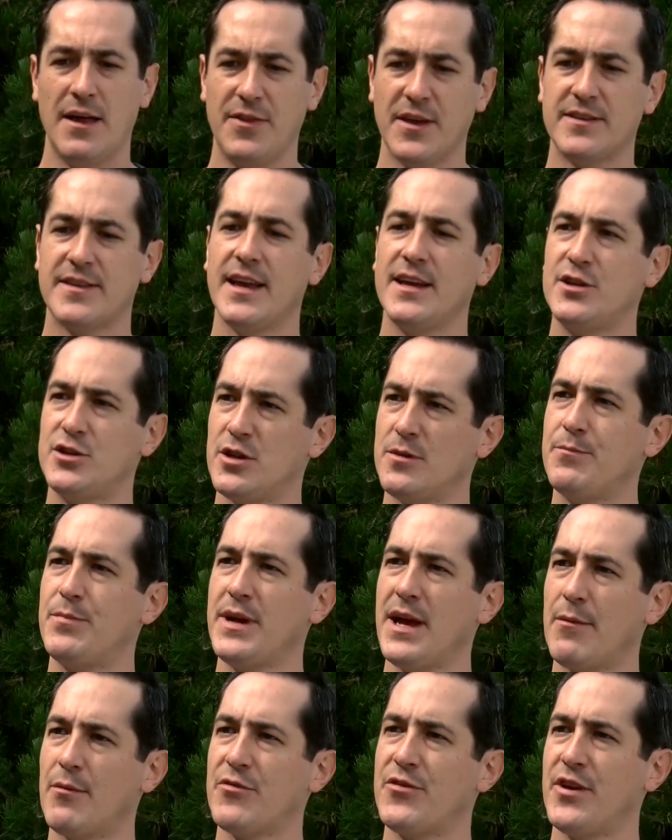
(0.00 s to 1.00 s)
I think they should
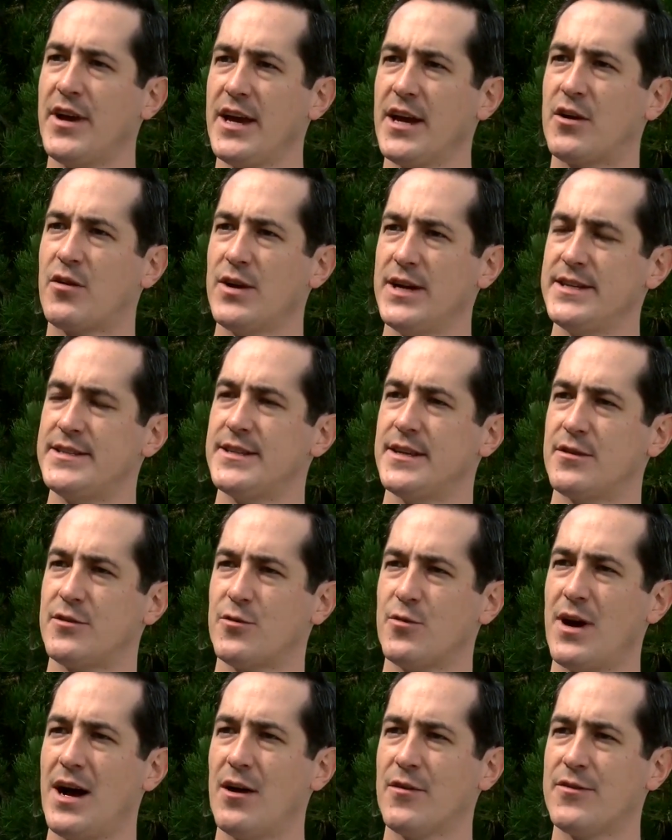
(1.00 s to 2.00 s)
be able to increase
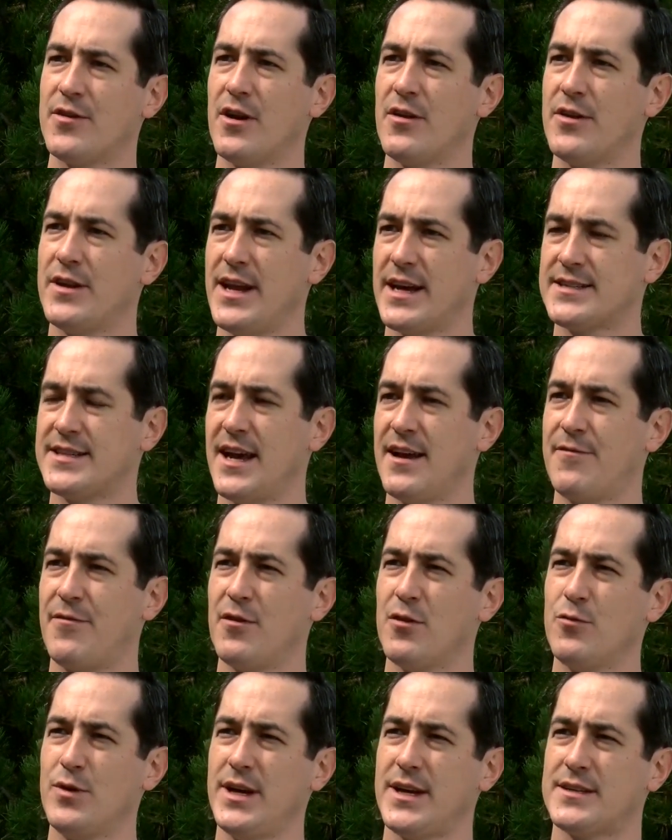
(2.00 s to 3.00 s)
it throughout uh, the next handful of